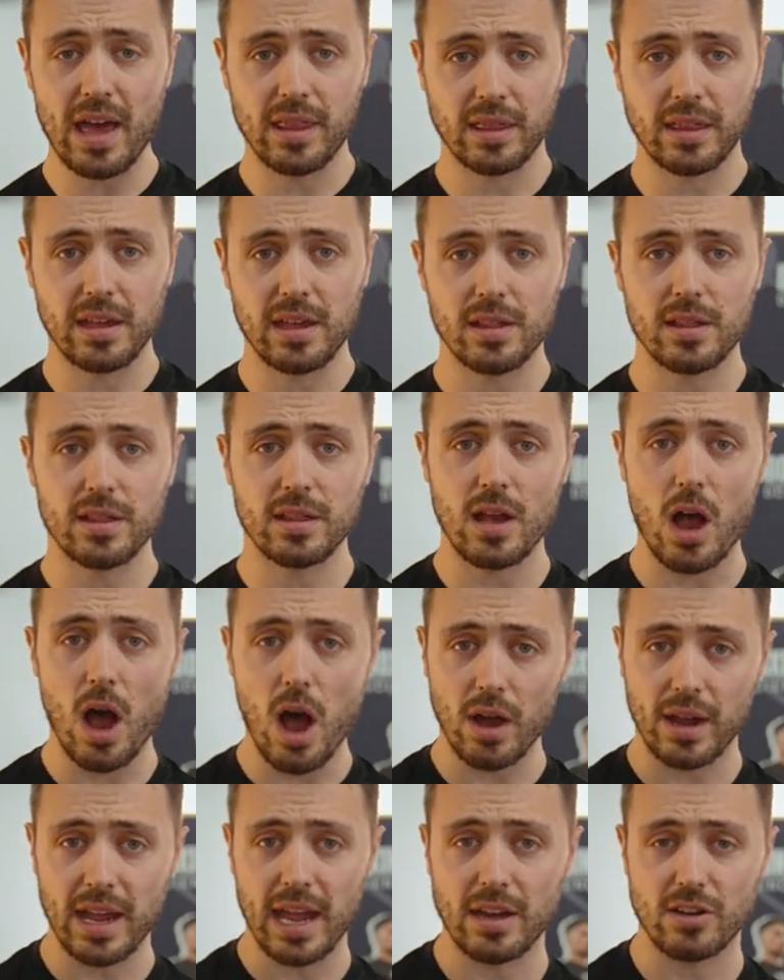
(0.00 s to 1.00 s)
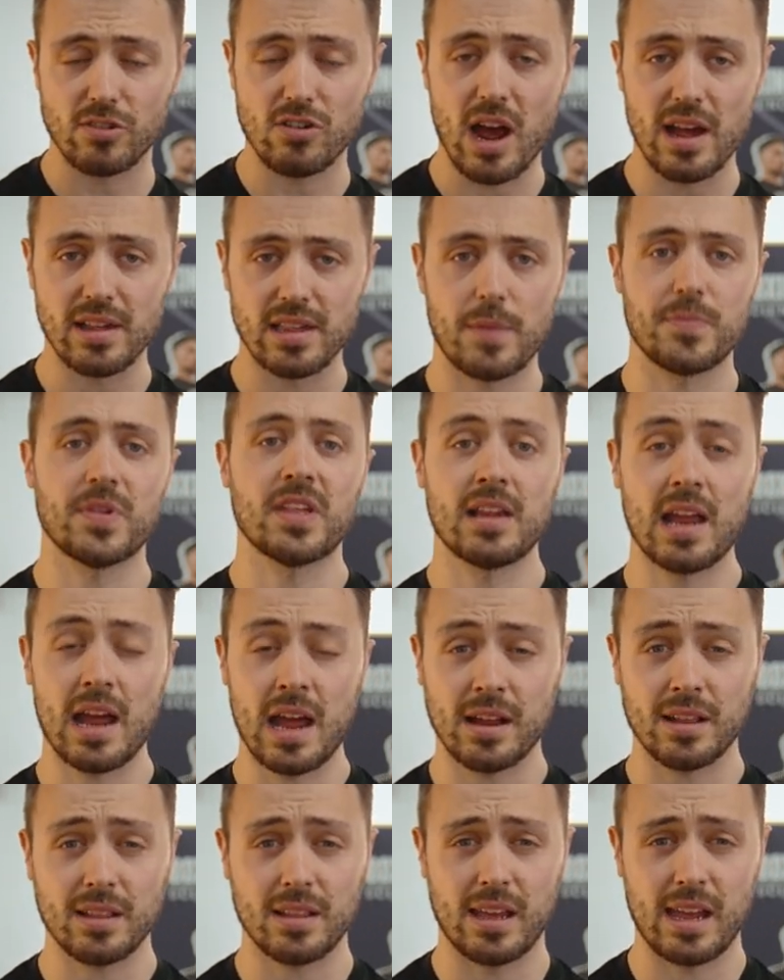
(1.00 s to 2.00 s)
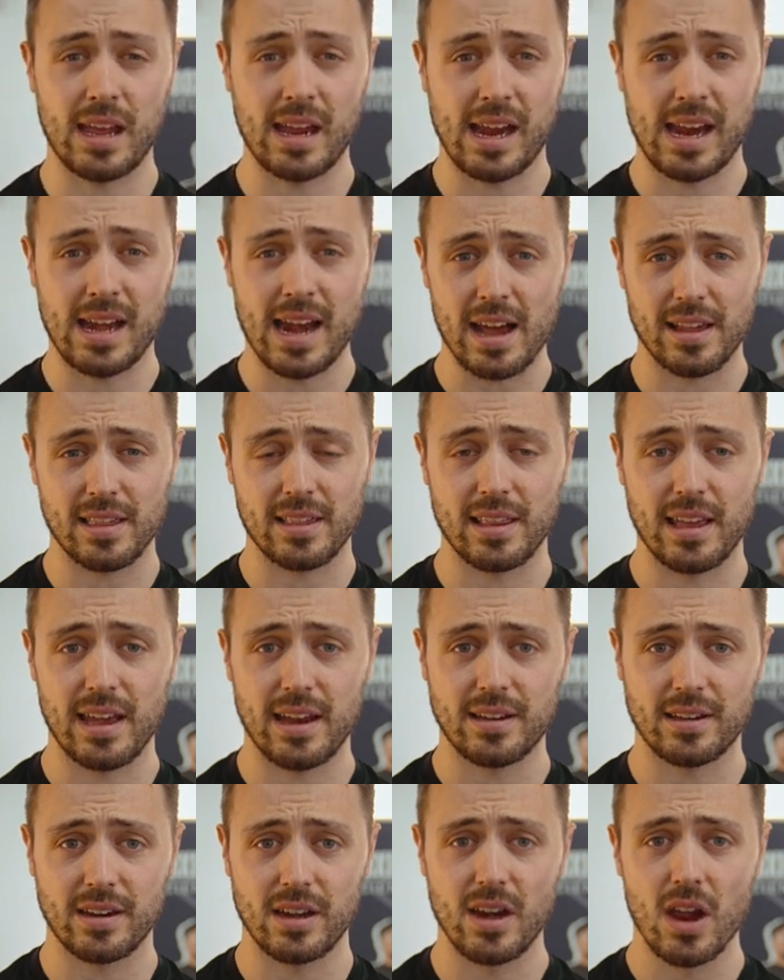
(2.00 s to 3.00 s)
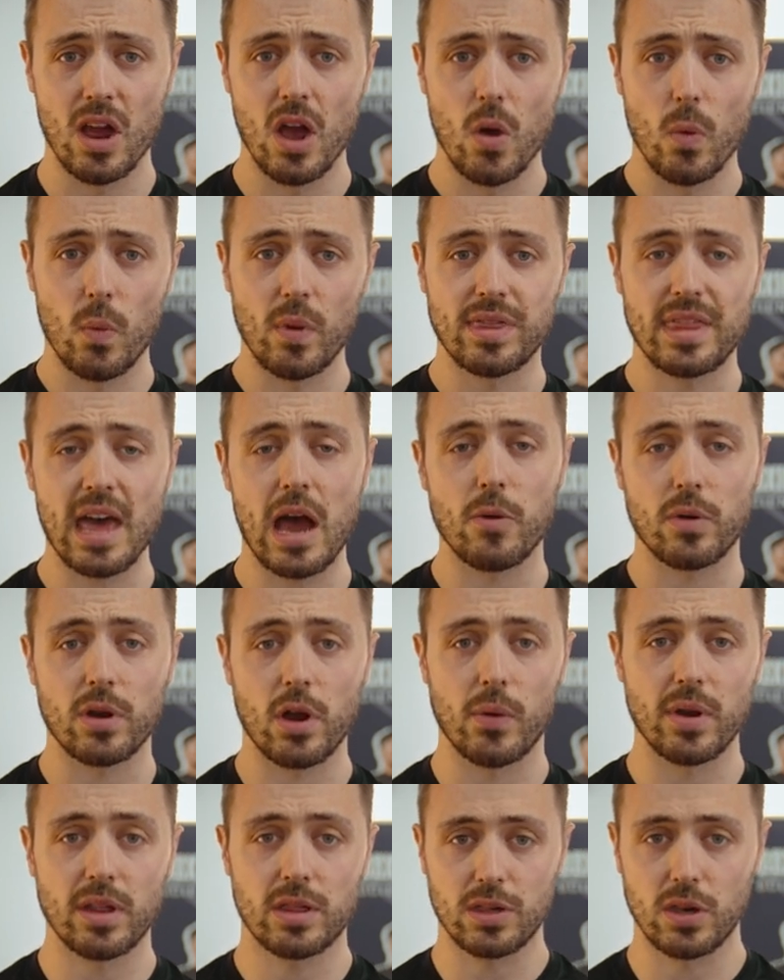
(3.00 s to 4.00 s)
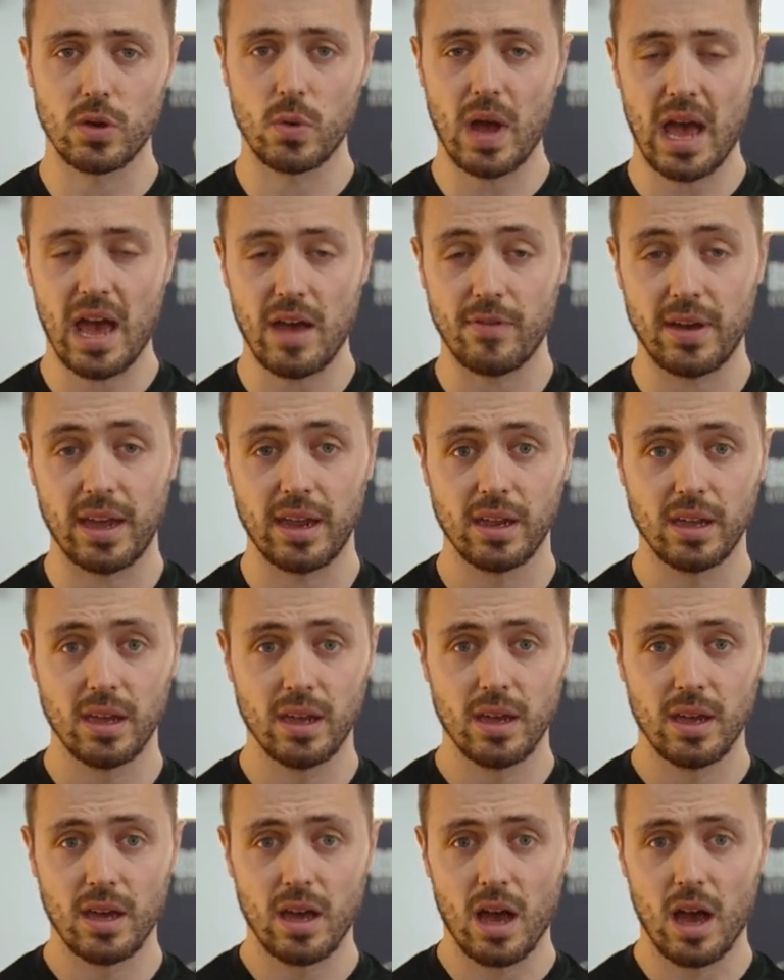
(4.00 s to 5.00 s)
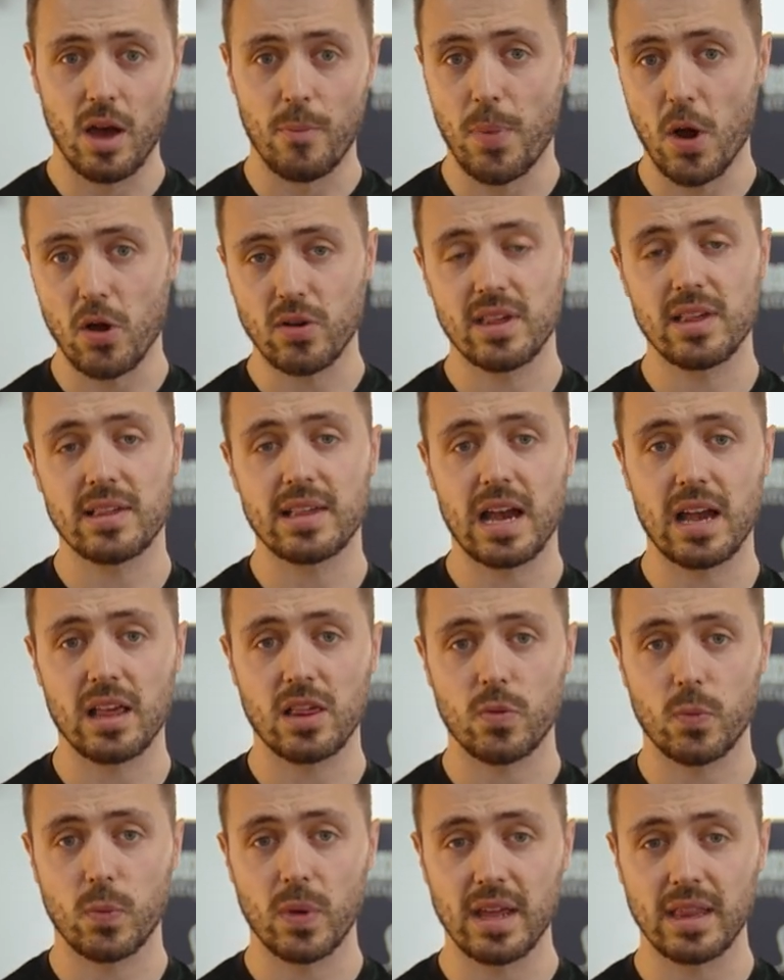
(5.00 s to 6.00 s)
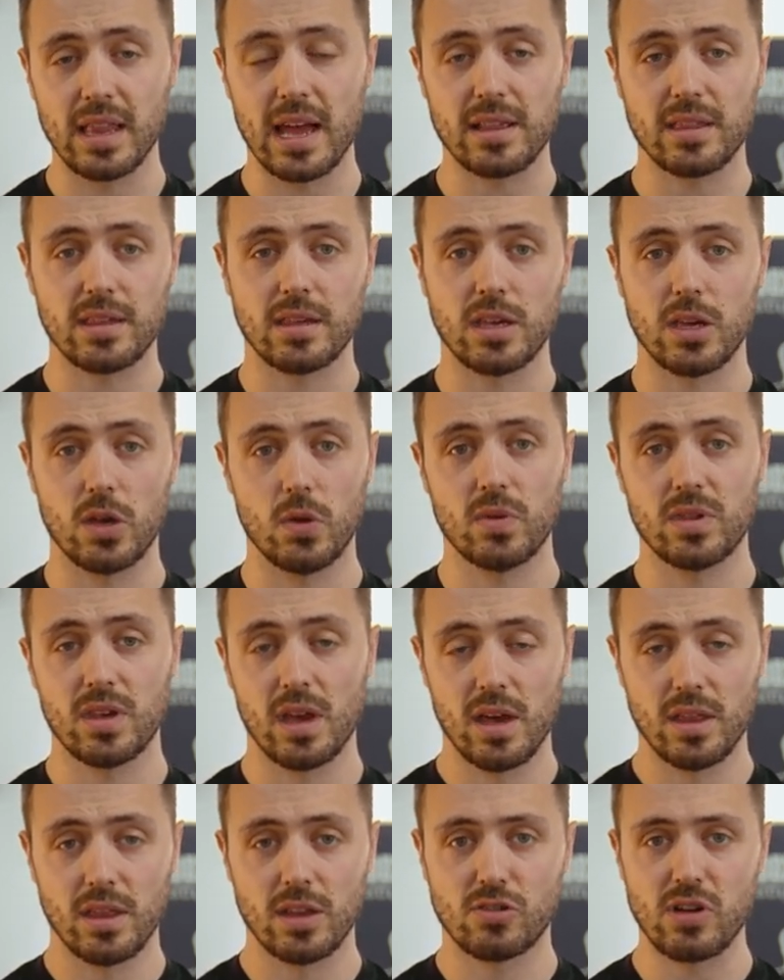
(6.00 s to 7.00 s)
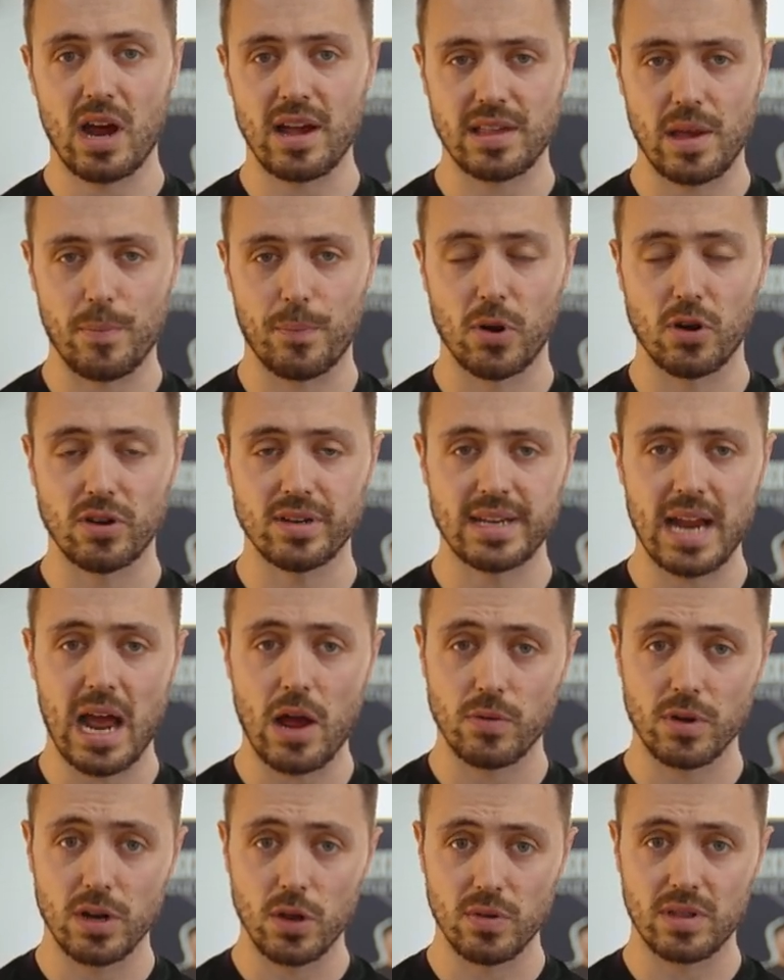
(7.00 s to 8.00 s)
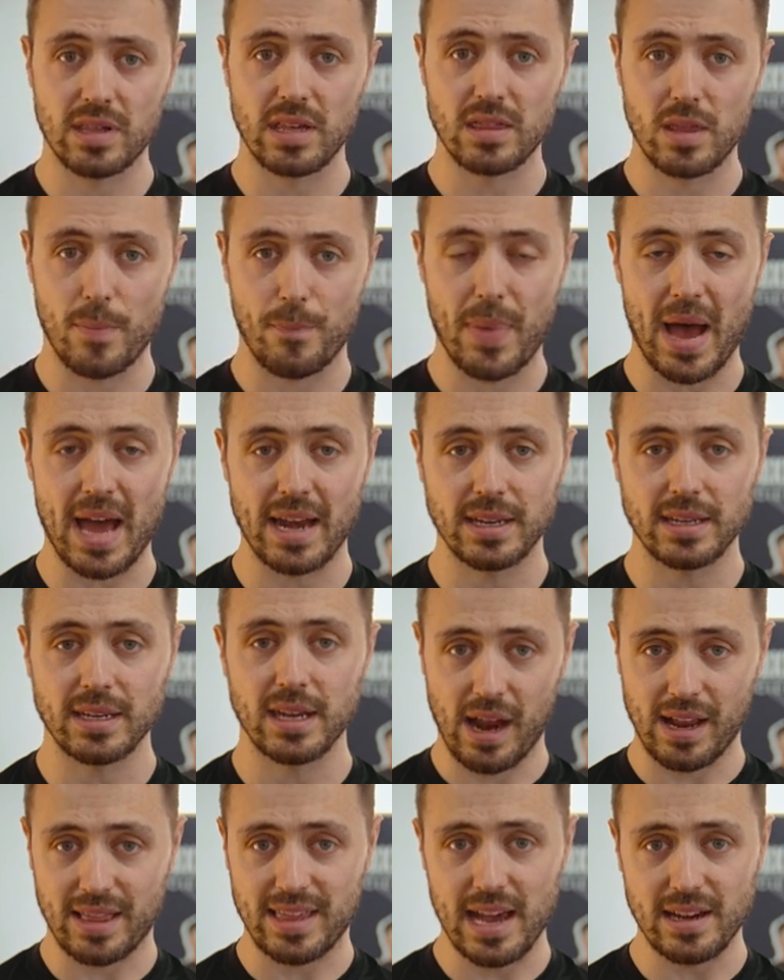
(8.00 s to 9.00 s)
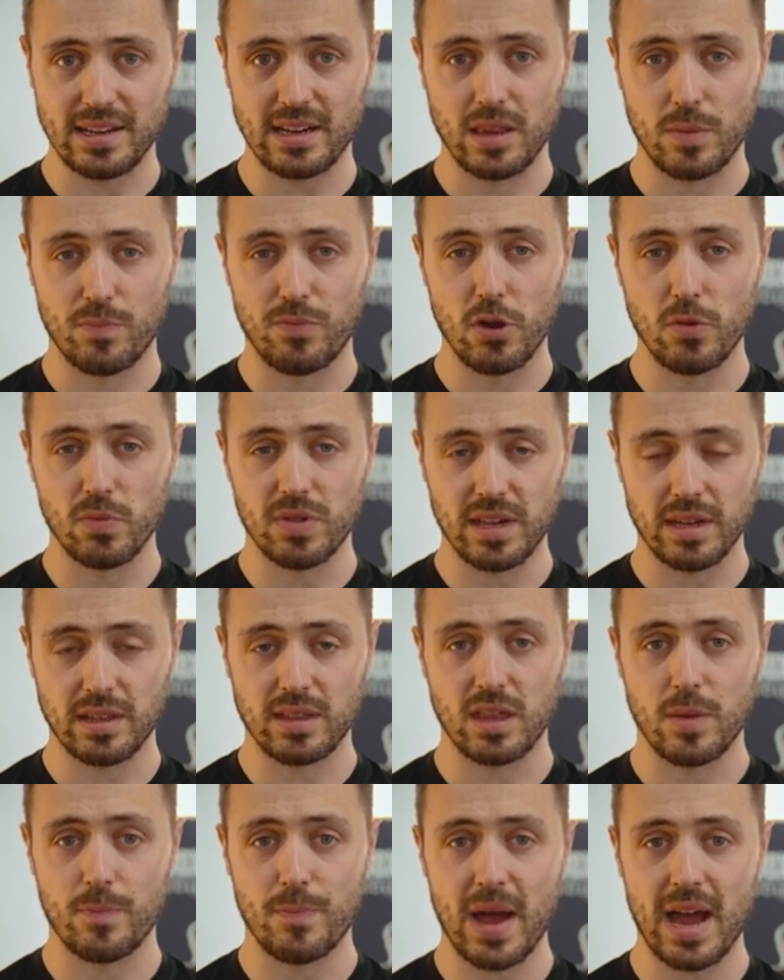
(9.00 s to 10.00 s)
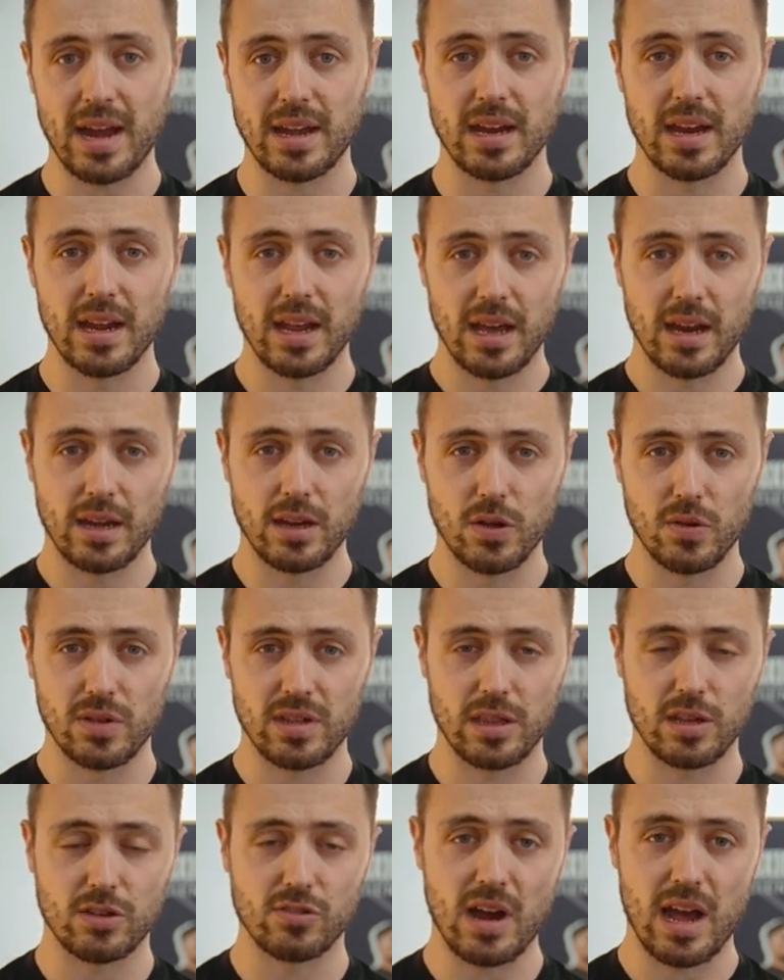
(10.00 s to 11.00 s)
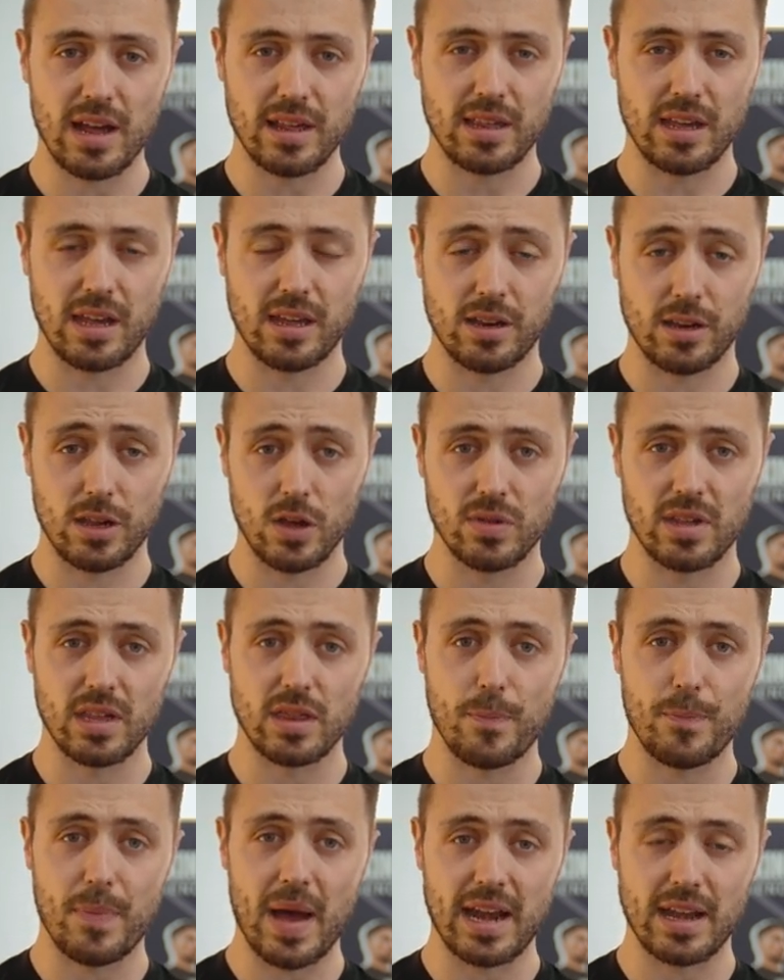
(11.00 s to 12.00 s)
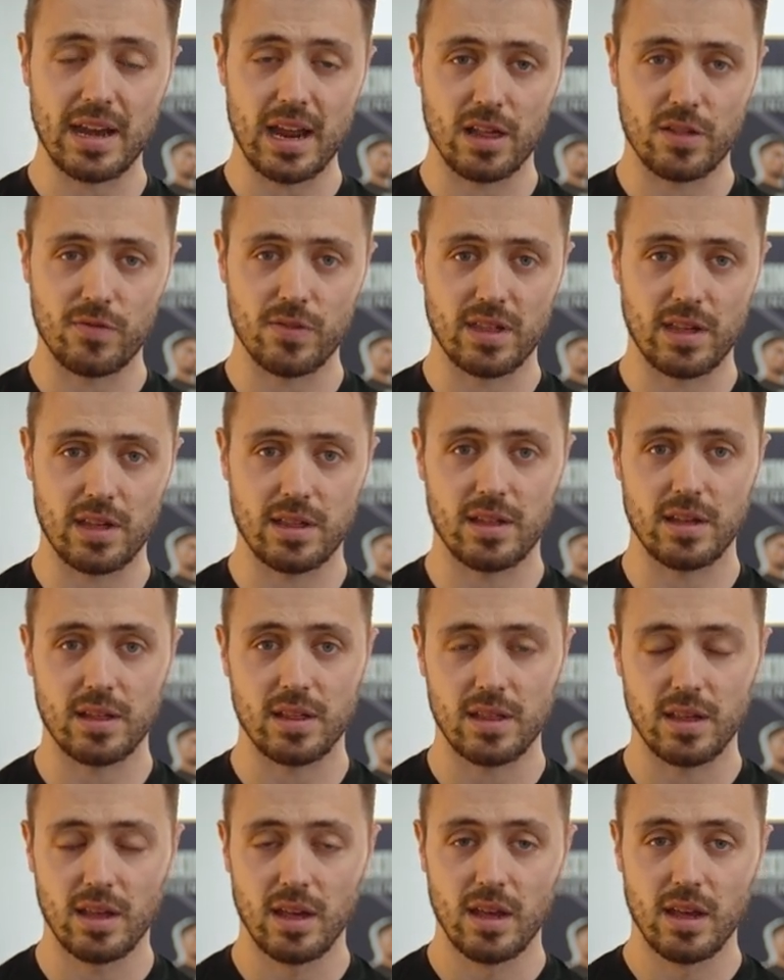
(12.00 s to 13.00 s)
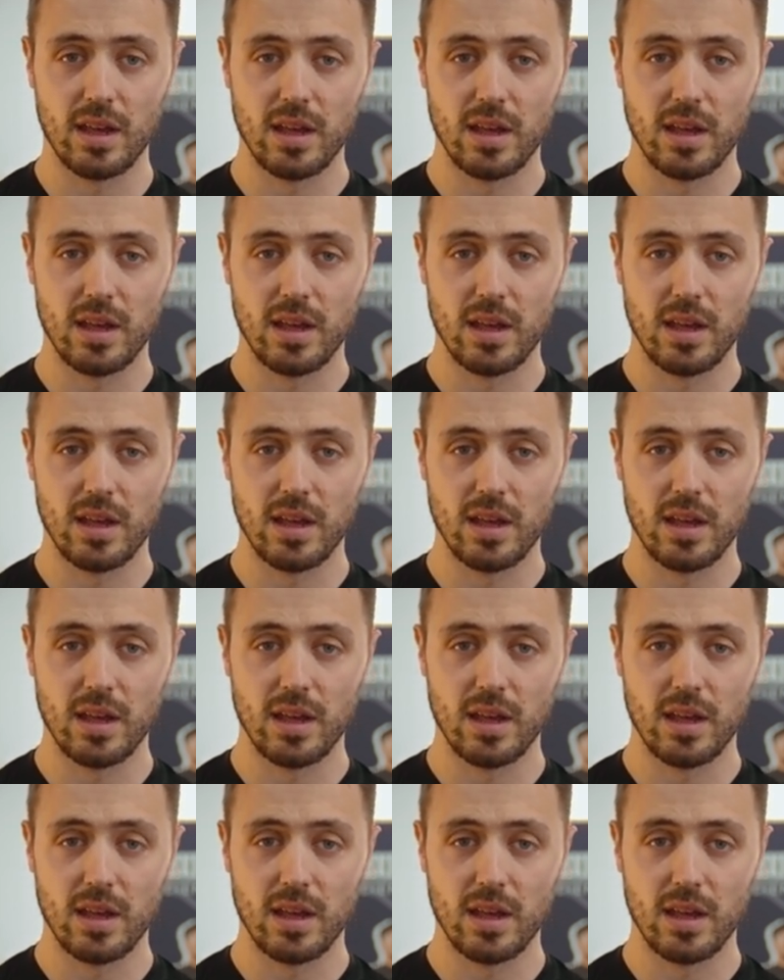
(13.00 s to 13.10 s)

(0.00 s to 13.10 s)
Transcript: athletes target triceps in, in isolation without going too heavy. At Boxing Science, we like to use the tricep pushdown using the band, attaching the broomstick to the band and using the, uh, using the band as resistance.